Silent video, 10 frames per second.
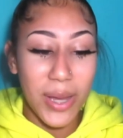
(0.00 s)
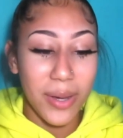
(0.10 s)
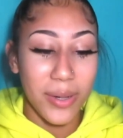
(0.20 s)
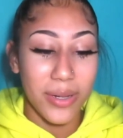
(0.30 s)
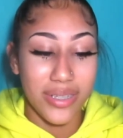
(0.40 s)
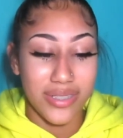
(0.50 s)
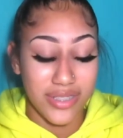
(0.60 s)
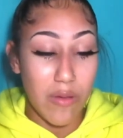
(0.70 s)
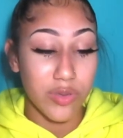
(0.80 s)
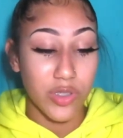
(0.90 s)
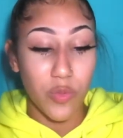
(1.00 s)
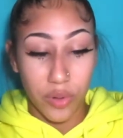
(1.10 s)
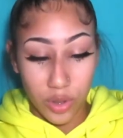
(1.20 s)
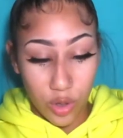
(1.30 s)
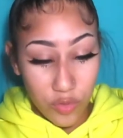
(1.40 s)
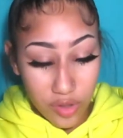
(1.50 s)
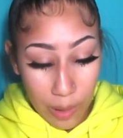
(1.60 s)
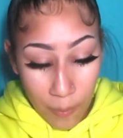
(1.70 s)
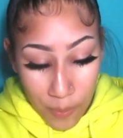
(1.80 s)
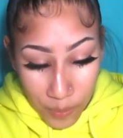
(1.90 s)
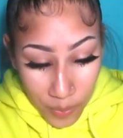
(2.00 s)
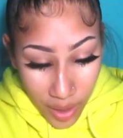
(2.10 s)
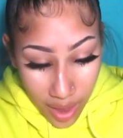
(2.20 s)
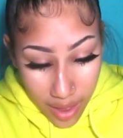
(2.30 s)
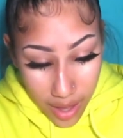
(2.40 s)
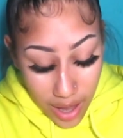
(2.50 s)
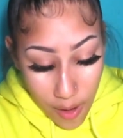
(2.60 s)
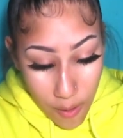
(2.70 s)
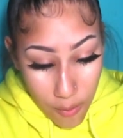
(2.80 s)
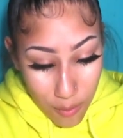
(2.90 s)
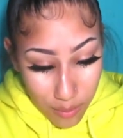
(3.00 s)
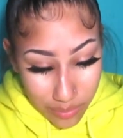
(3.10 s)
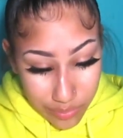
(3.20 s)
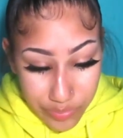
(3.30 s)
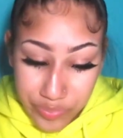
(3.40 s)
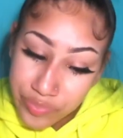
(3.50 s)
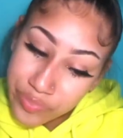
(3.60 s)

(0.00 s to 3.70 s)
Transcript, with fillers: don't know. It's just, I'm super goofy. Um,